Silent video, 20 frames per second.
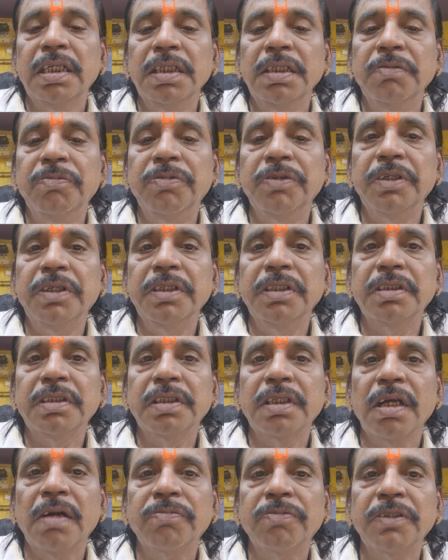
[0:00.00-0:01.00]
If it
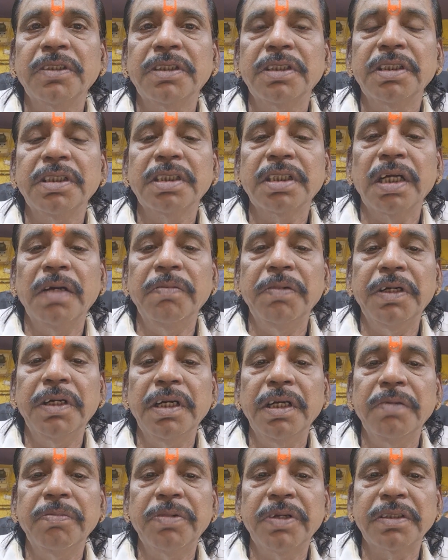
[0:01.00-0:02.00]
is offense is
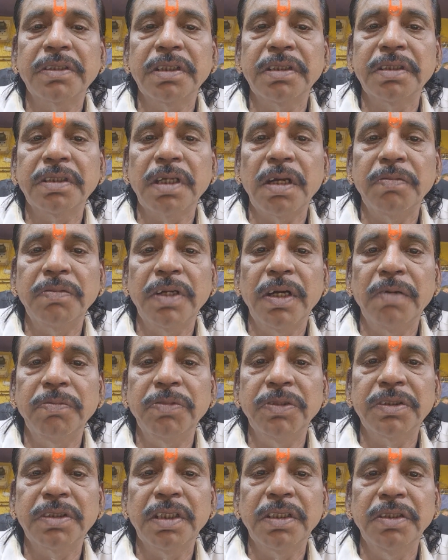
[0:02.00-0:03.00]
committed in presence of the
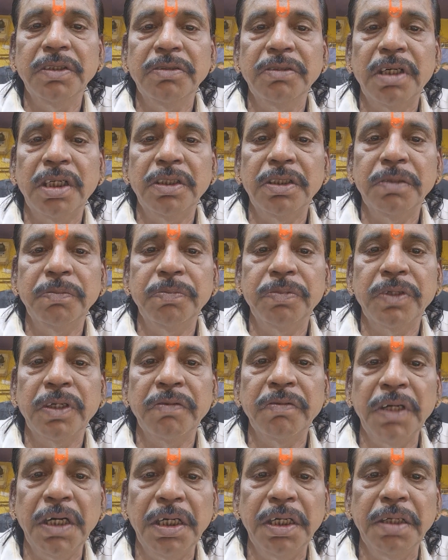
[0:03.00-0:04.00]
officer, you want to
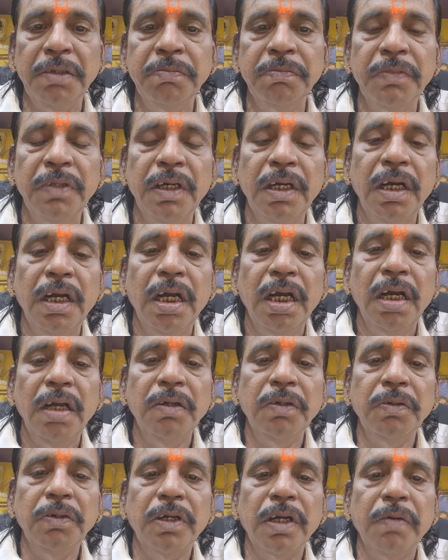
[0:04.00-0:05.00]
prevent him
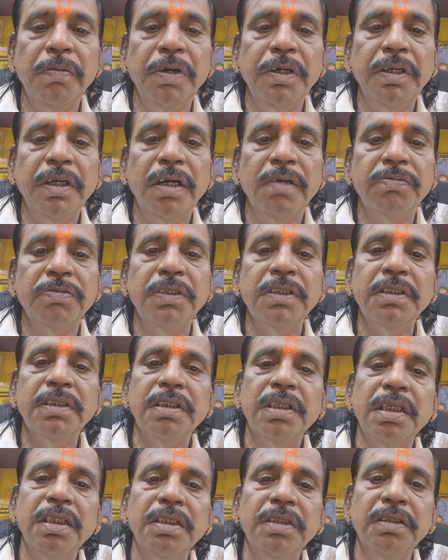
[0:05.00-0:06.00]
to commit the offense,
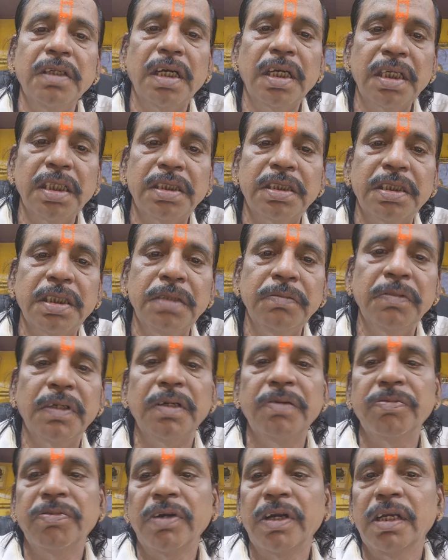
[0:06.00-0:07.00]
then you arrest him
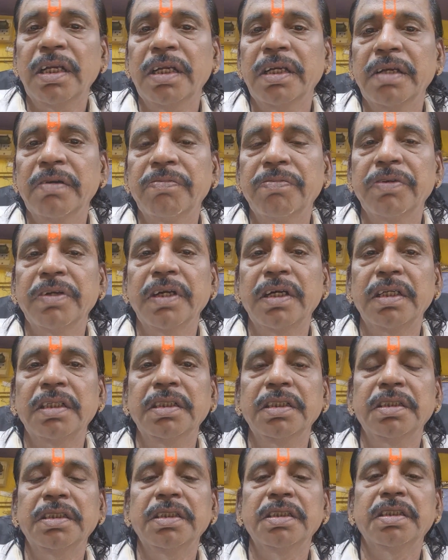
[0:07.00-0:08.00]
and file an FIR.
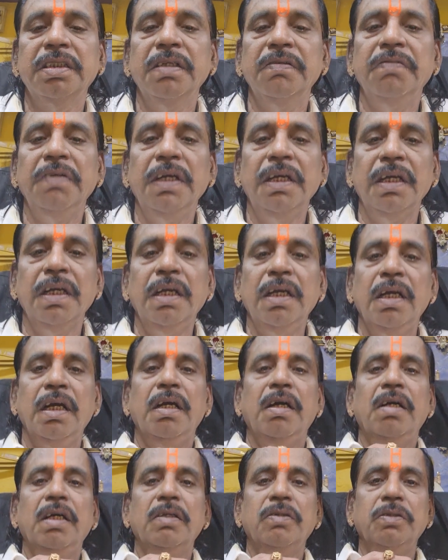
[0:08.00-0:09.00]
This is the way
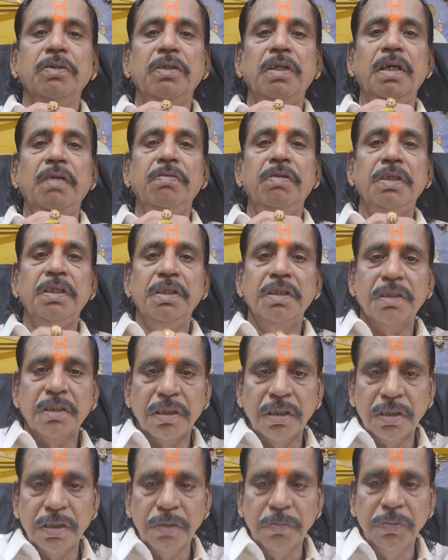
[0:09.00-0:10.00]
today we
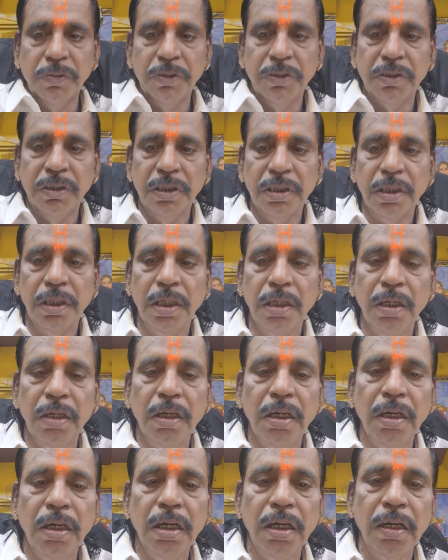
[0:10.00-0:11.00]
discuss about
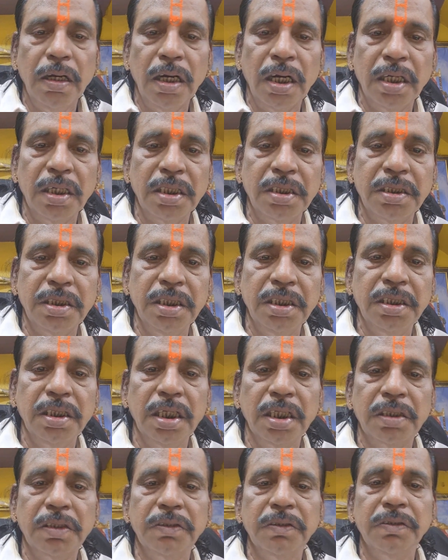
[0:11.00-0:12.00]
arresting
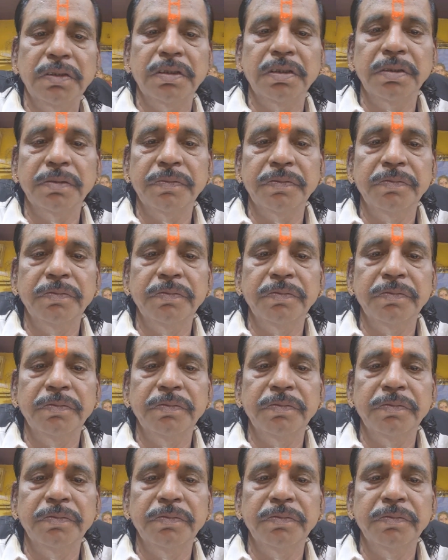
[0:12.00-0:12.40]
the accused.